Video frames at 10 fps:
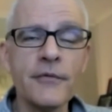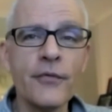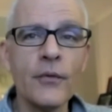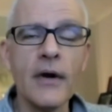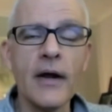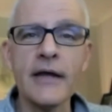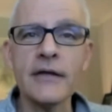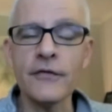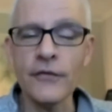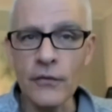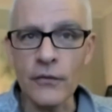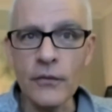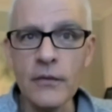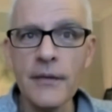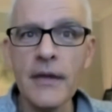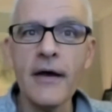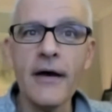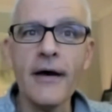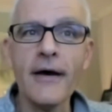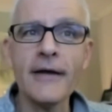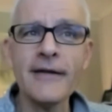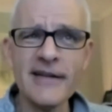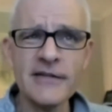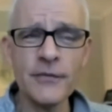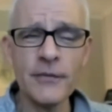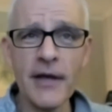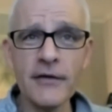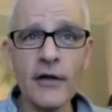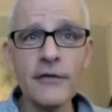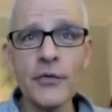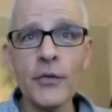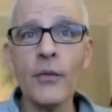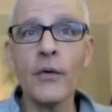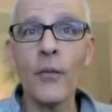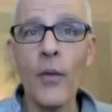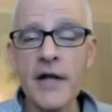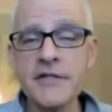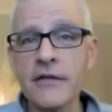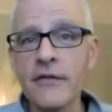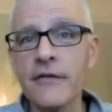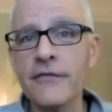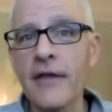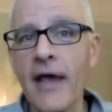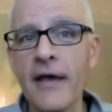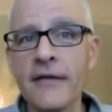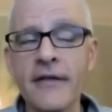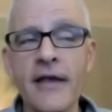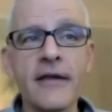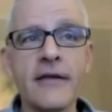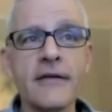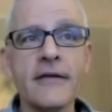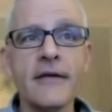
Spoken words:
Before I do, I'd like to remind all of you who are watching this as a